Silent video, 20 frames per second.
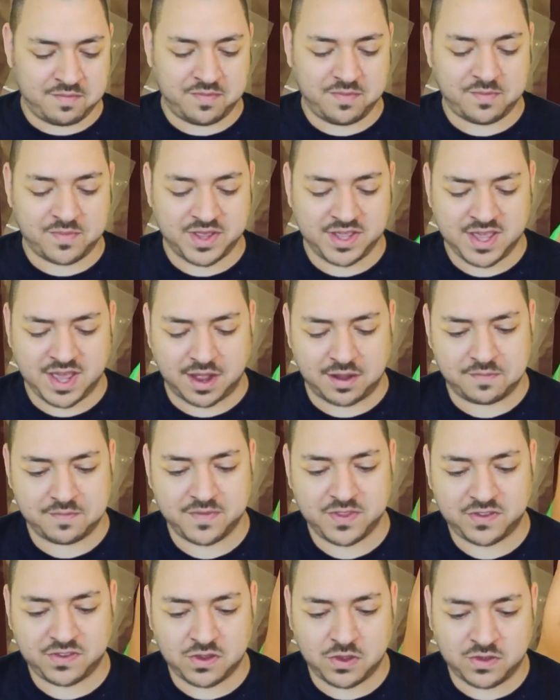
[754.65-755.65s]
But yeah,
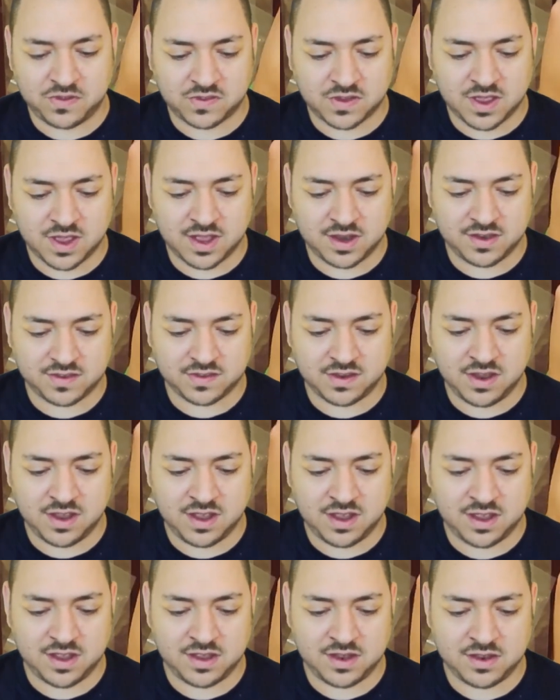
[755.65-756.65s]
so it's got
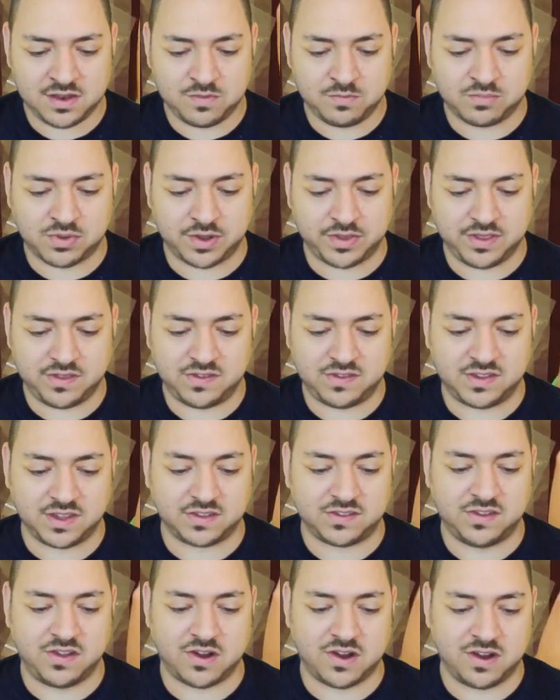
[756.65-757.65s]
probably 6
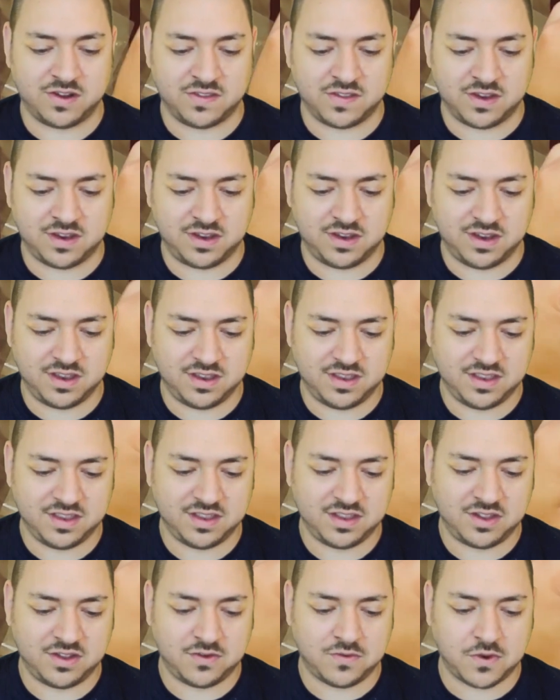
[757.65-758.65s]
cards in it.
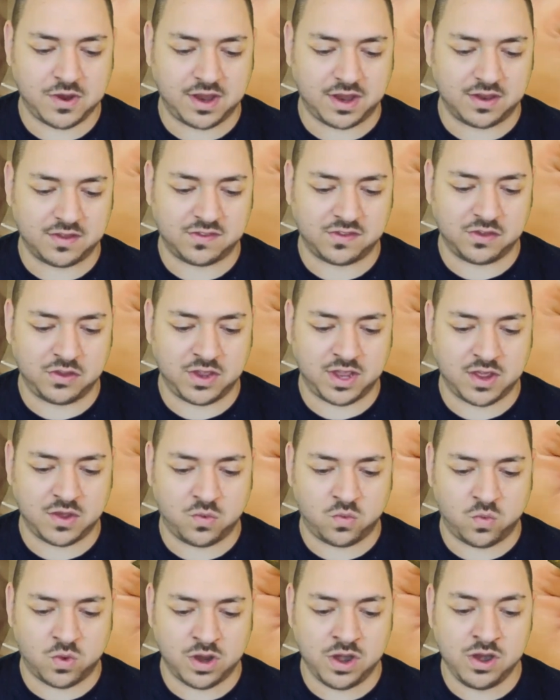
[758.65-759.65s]
Great, so you get
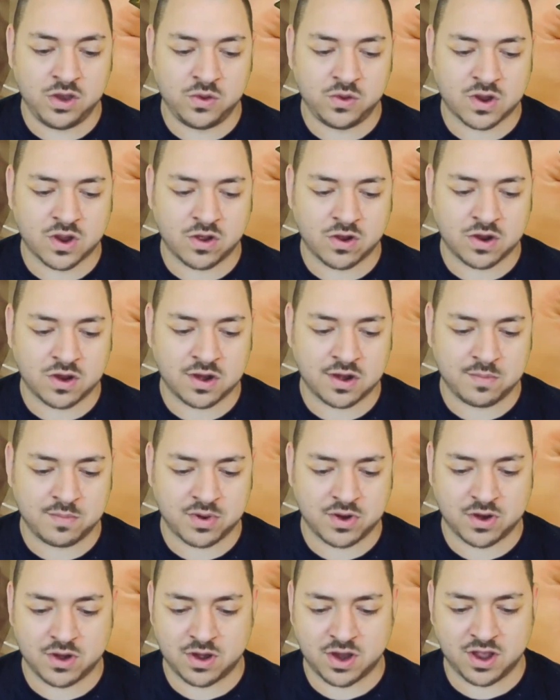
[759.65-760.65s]
1 new card
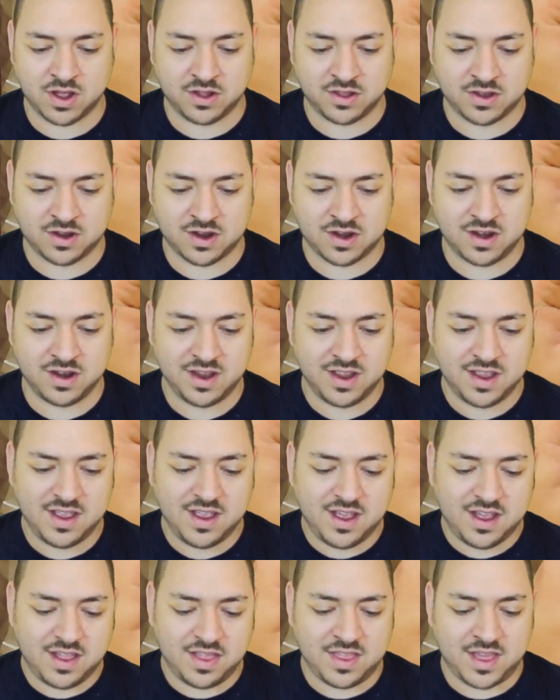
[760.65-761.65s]
per color
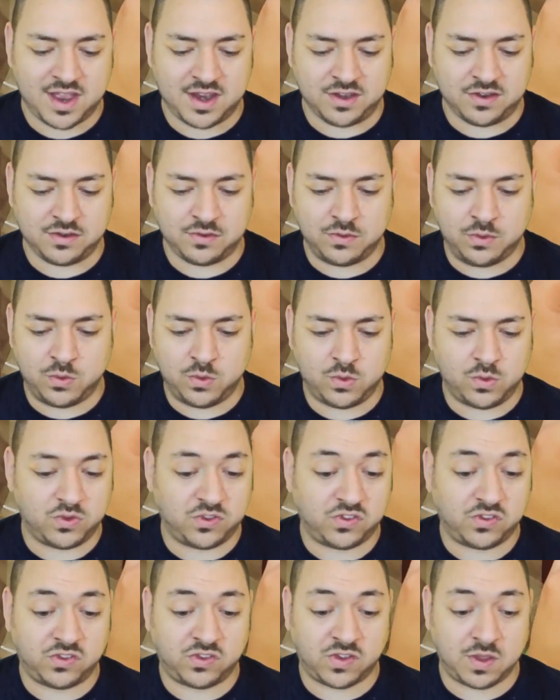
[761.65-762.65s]
that do
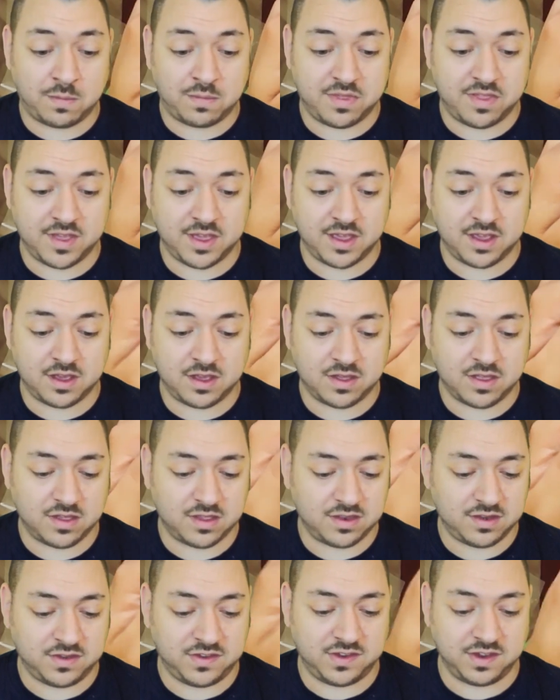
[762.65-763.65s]
something
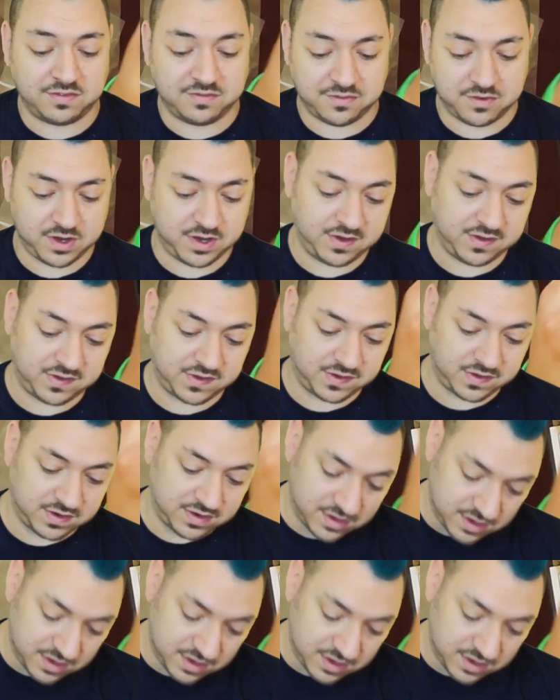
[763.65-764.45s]
different.